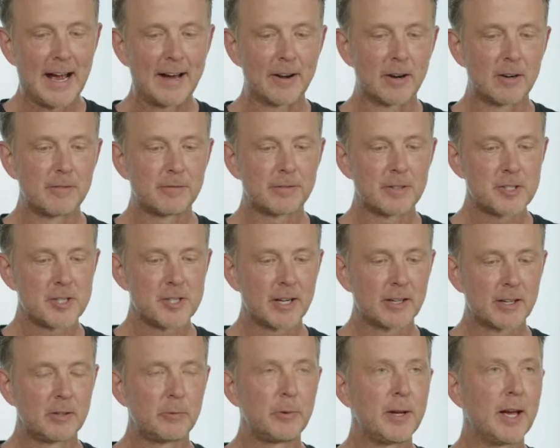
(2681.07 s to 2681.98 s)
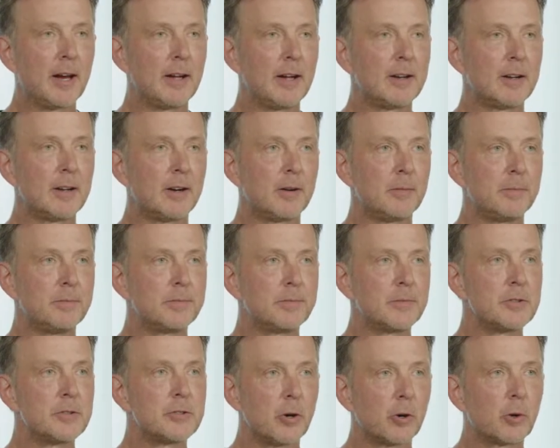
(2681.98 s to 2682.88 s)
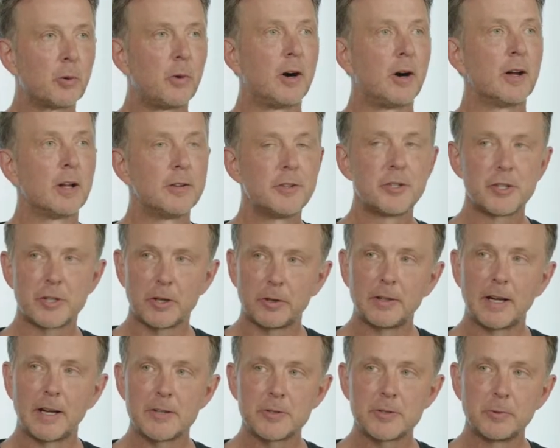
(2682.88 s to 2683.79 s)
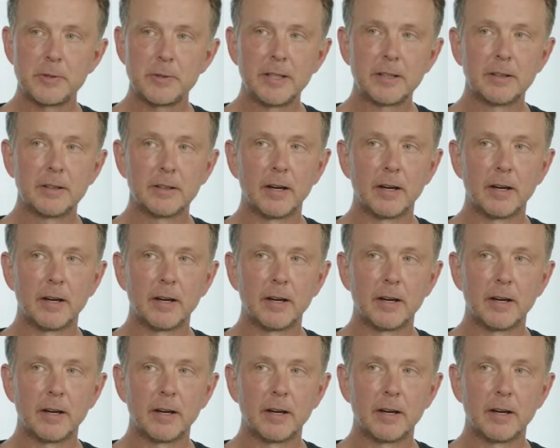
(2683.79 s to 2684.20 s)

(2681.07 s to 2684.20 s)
hat on for a second, we had Do Kwon on the show last week.